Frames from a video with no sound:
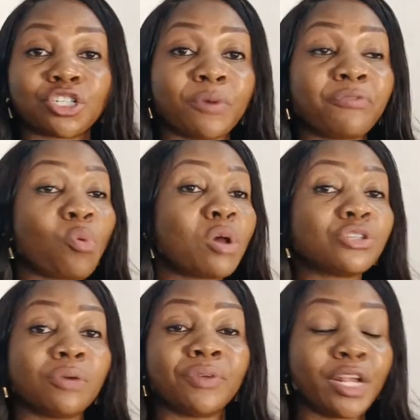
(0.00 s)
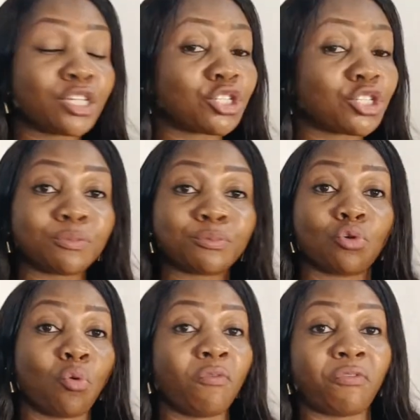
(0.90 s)
If you want your relationship to
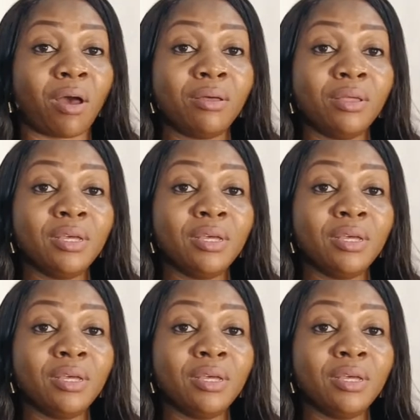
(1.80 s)
go far,